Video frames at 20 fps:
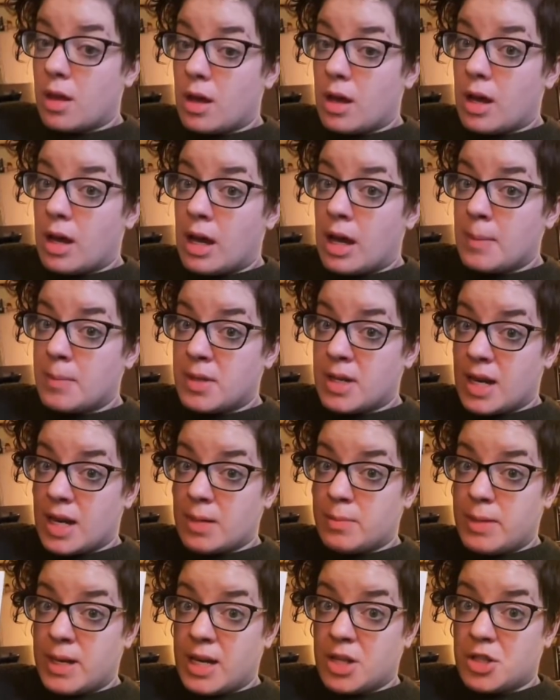I'm nine
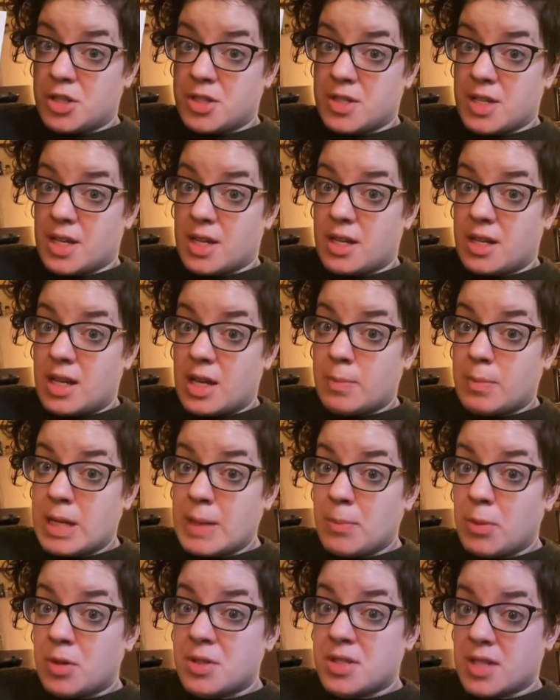pages in, and
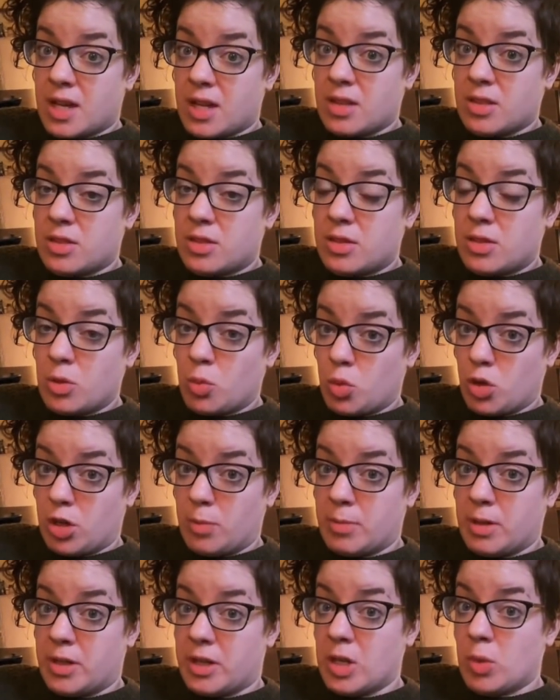people said the world
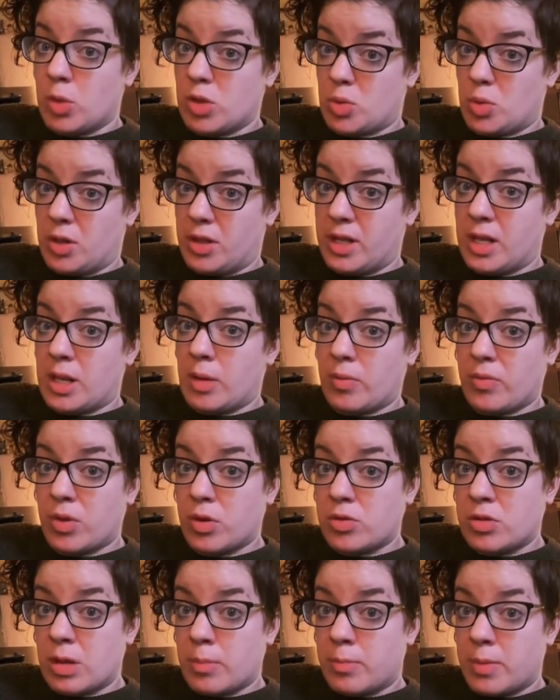building was really info
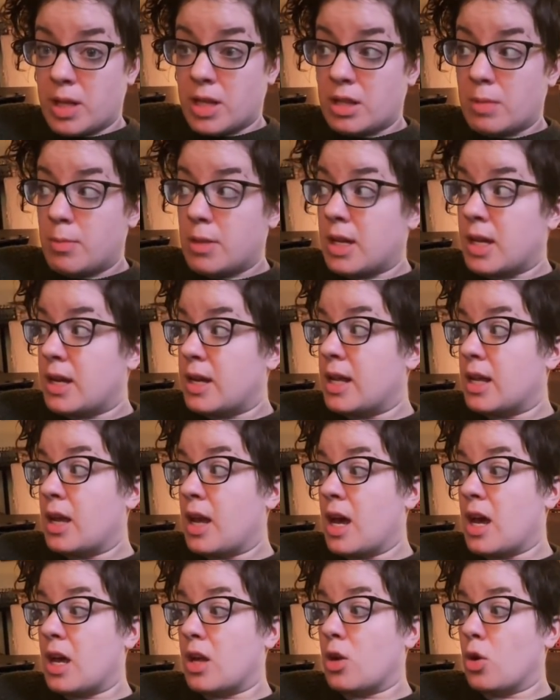dumpy in the beginning,
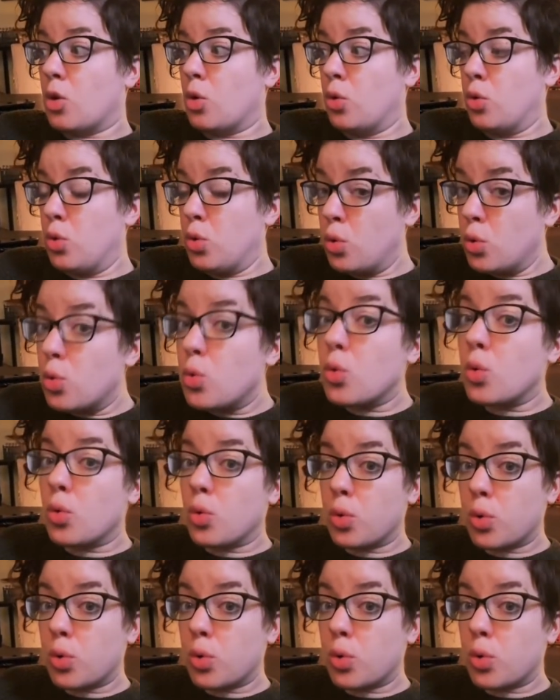and whew,